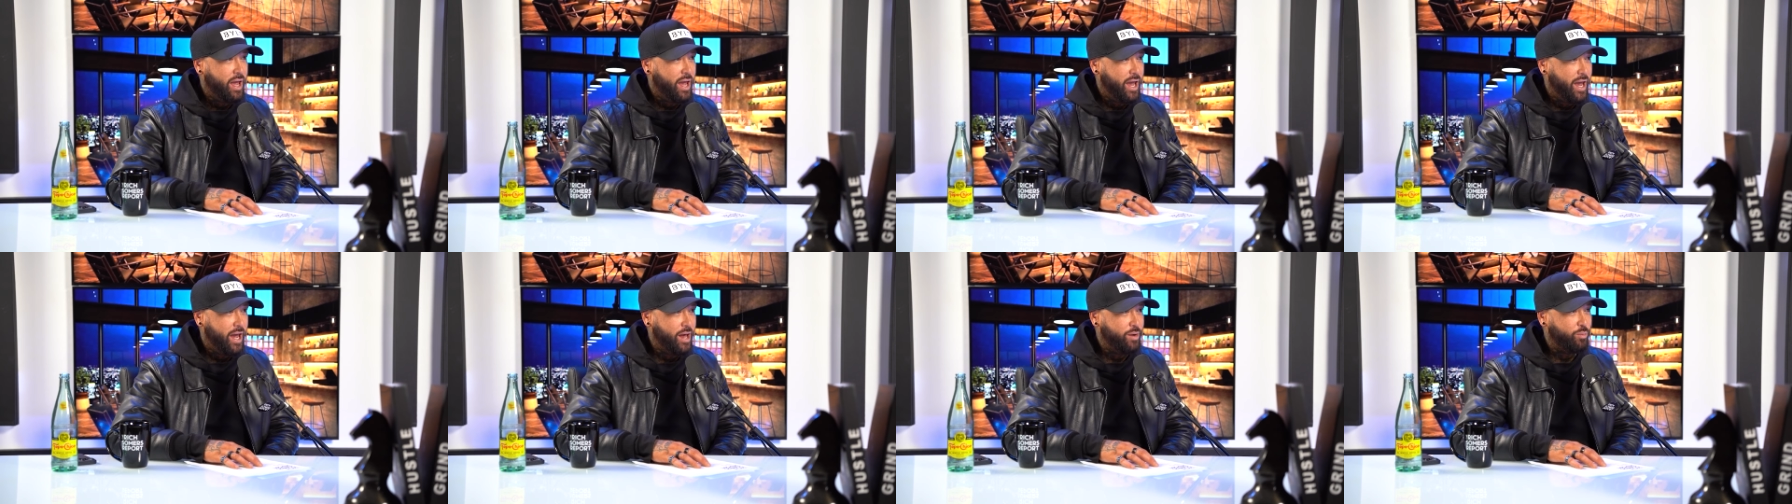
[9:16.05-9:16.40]

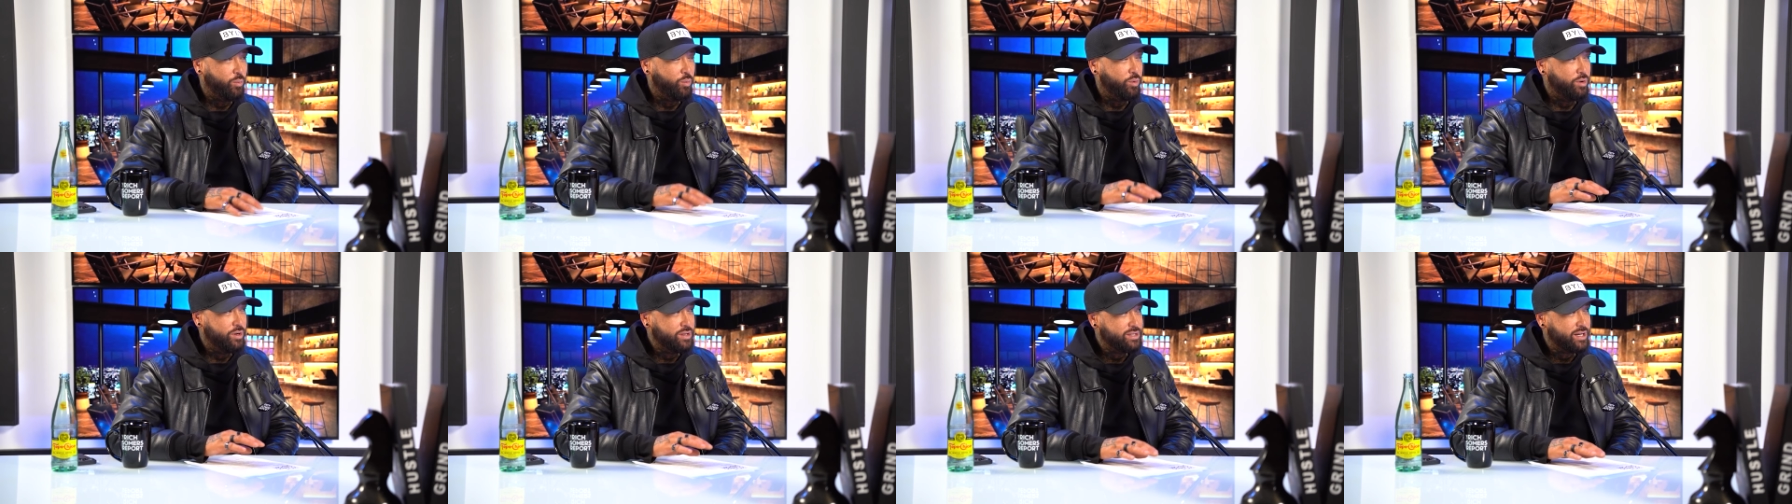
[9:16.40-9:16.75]

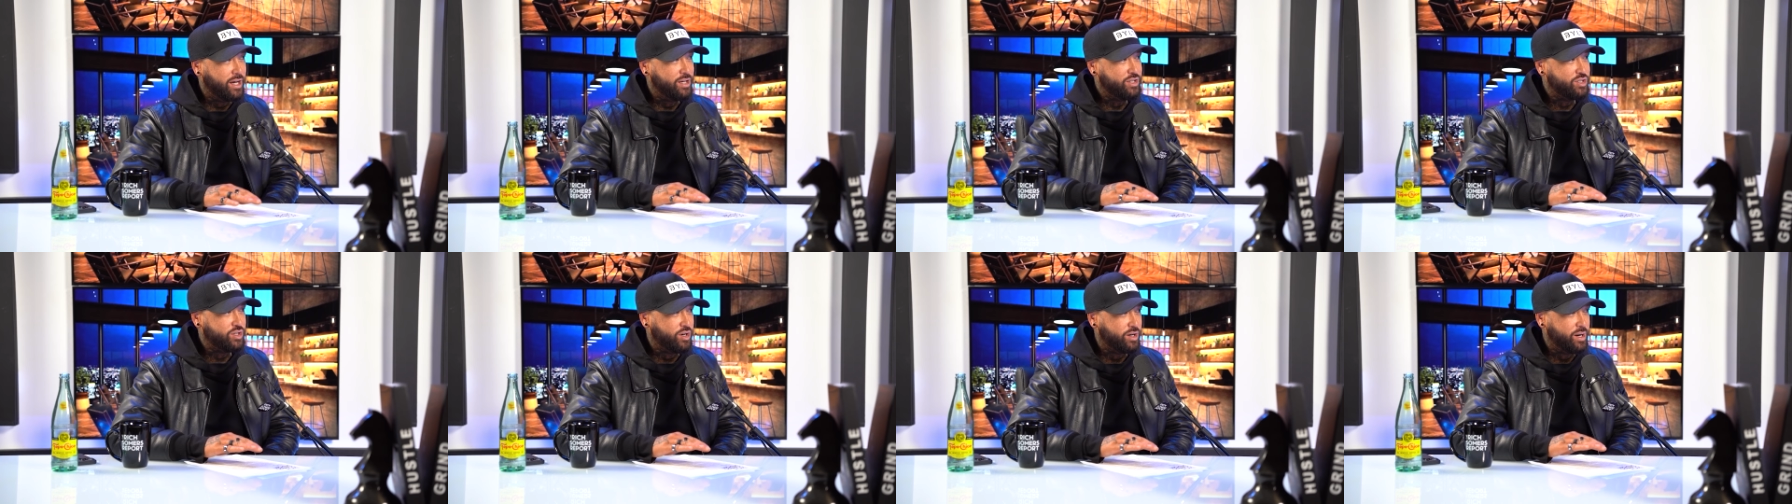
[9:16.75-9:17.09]
And once
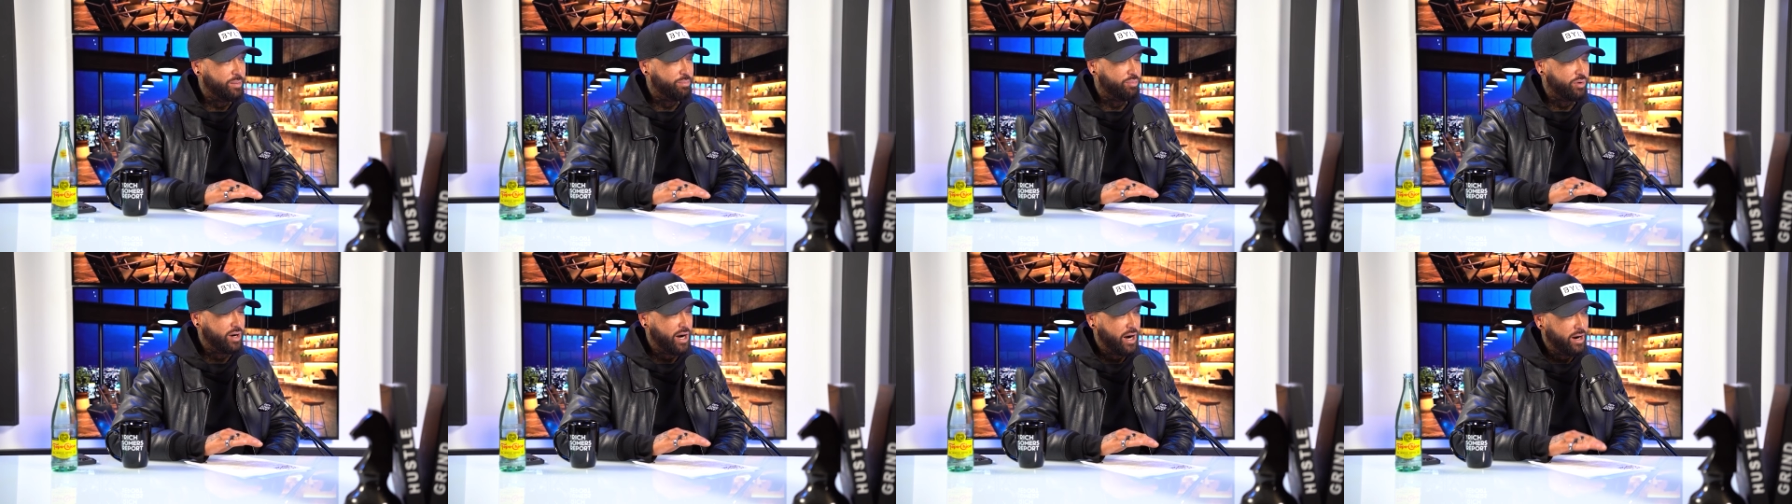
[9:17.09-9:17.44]
I
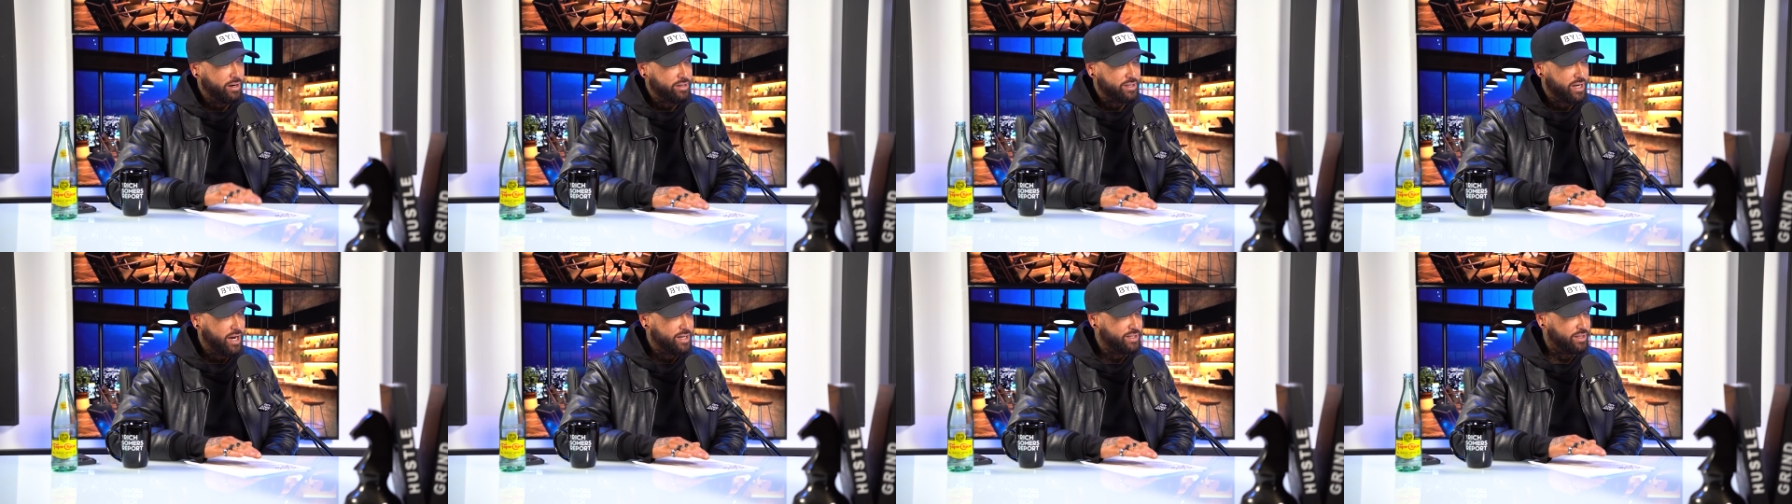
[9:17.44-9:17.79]
started
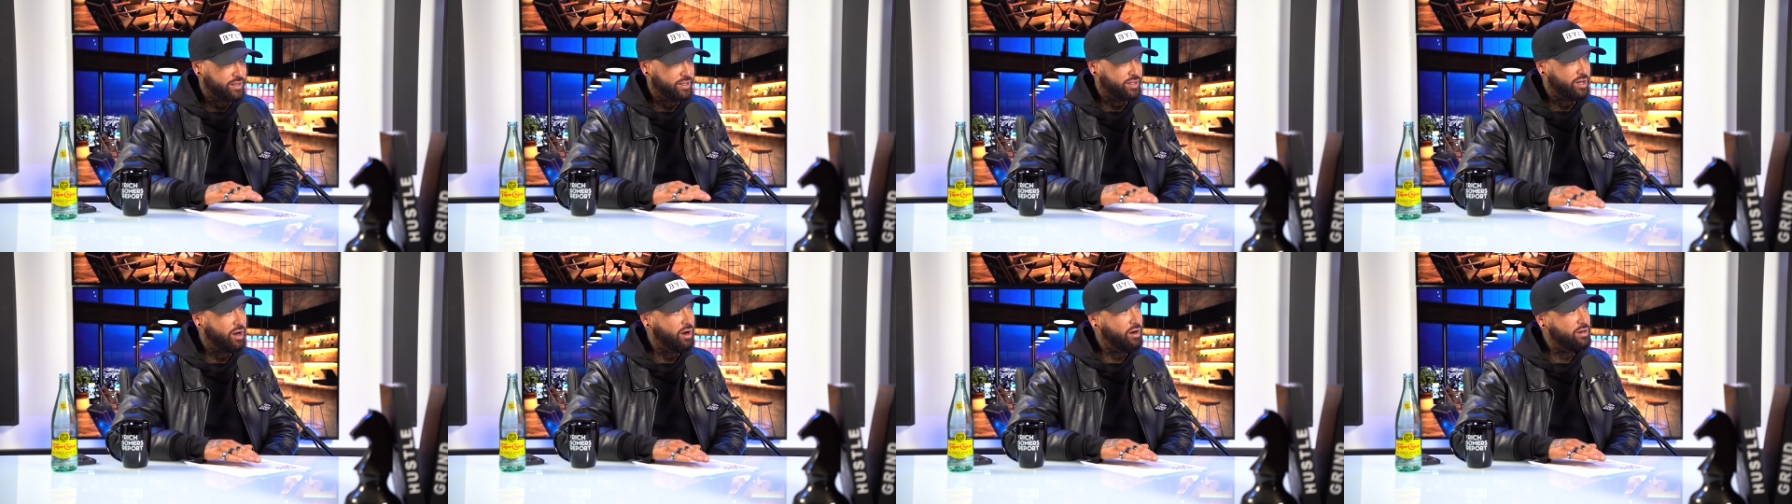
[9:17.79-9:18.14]
prioritizing
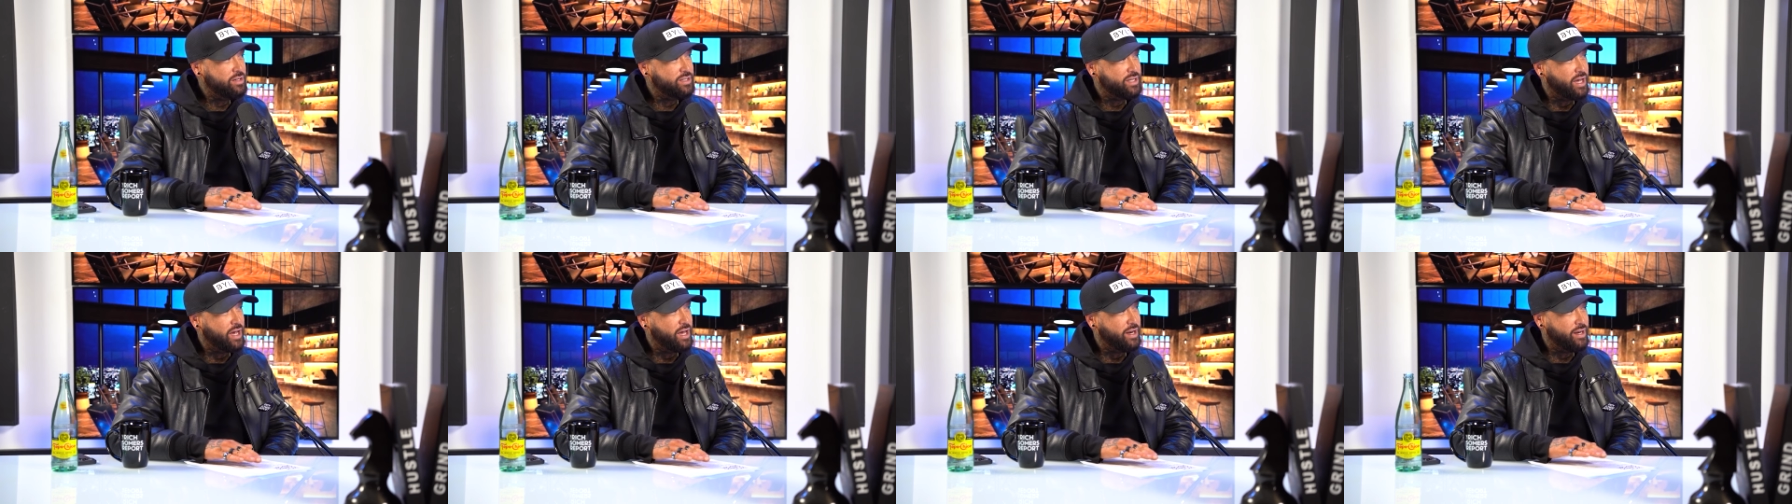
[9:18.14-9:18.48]
the
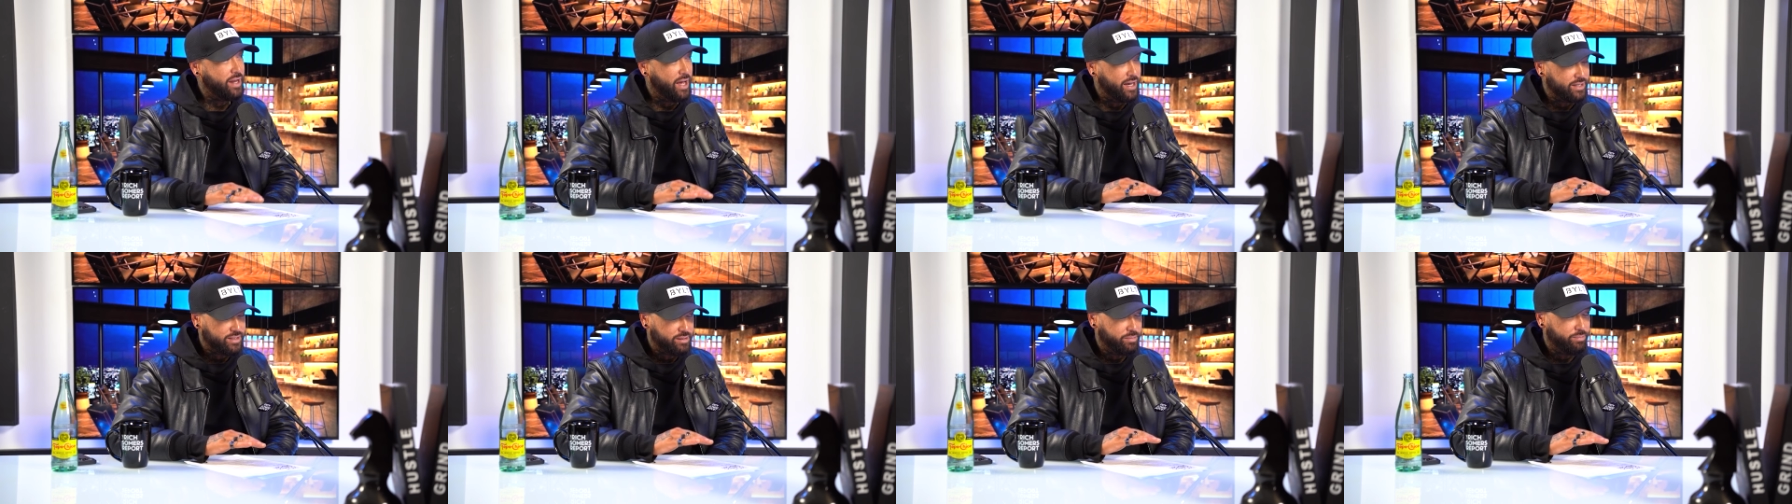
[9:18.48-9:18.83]
content
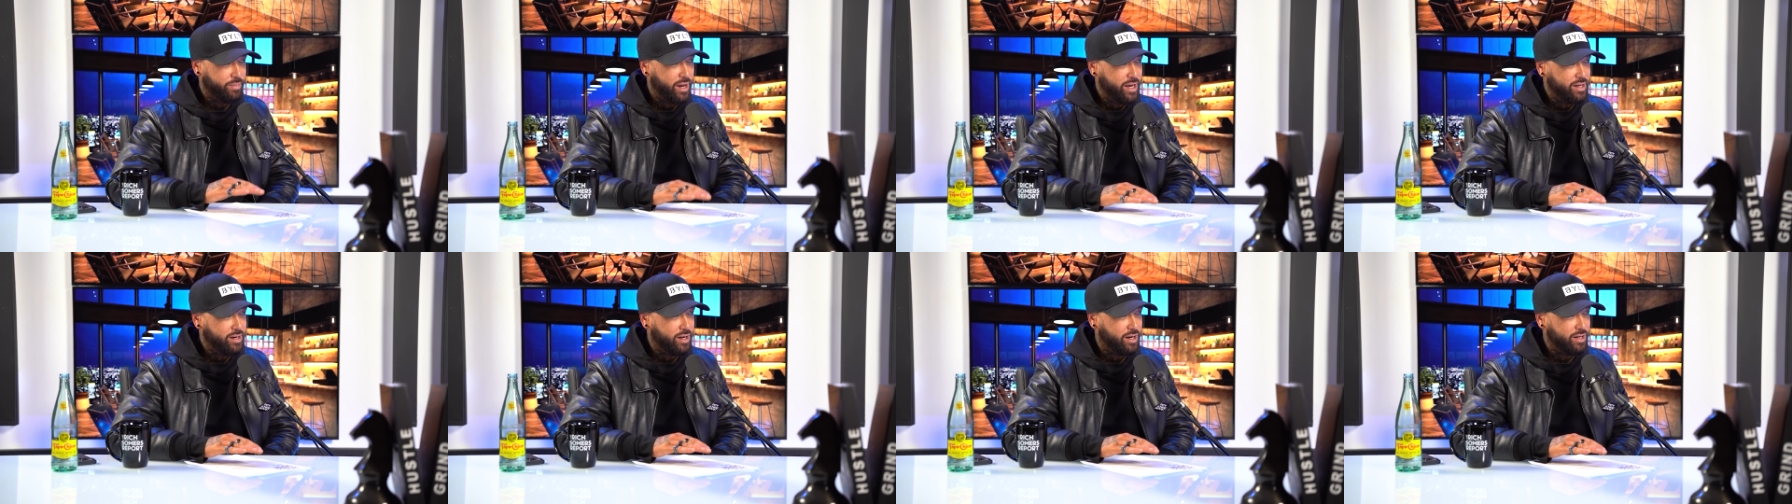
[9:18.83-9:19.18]
as the
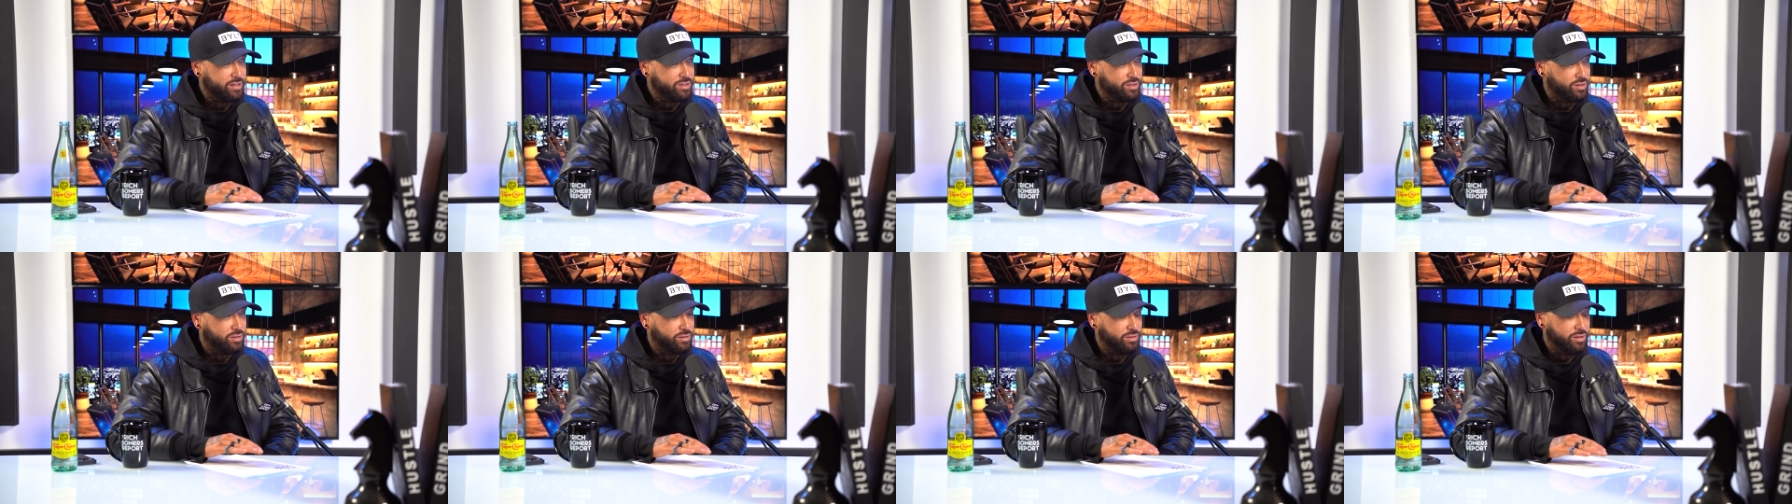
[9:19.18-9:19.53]
main
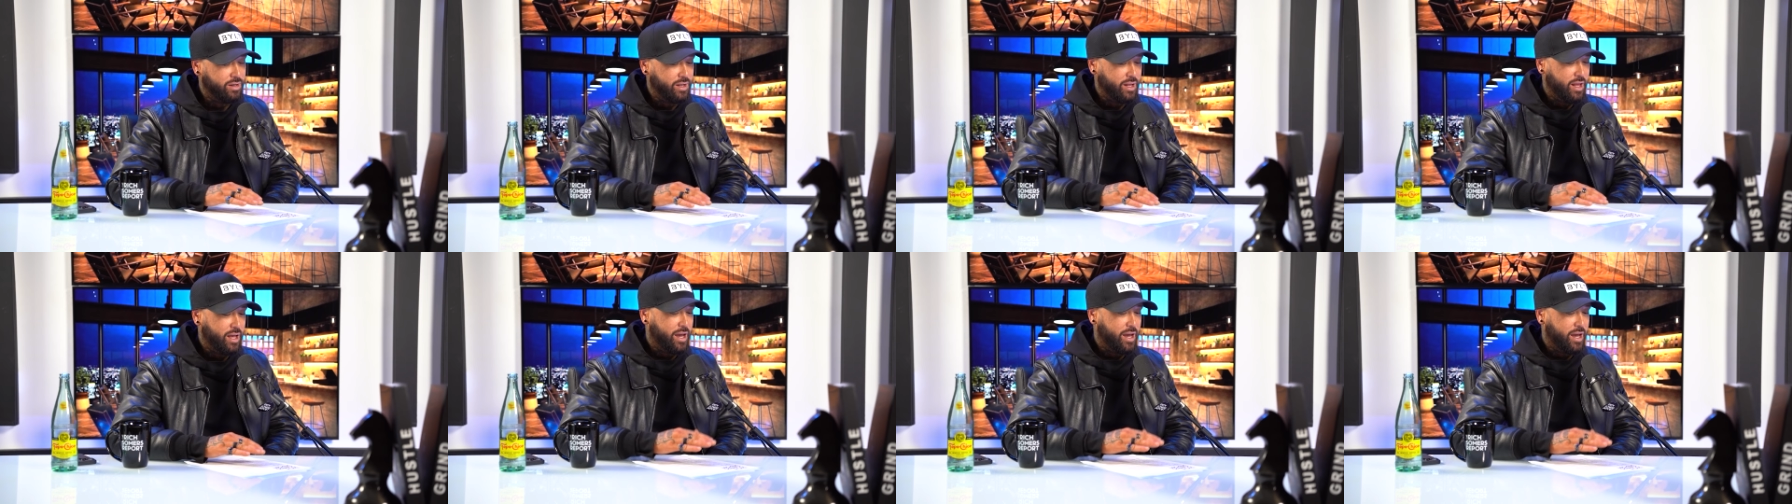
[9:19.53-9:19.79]
hustle